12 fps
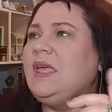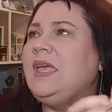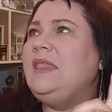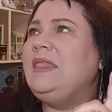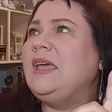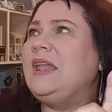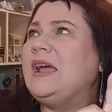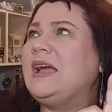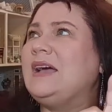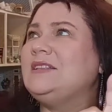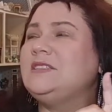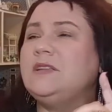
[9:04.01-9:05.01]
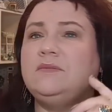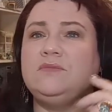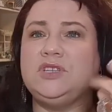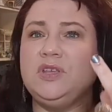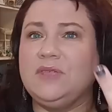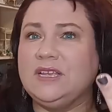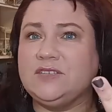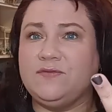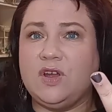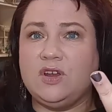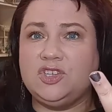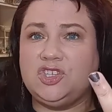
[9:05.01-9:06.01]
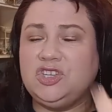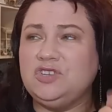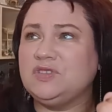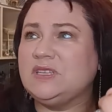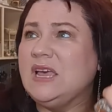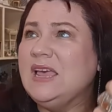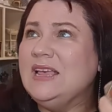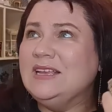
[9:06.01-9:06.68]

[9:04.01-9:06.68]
And then I got two things of orange juice,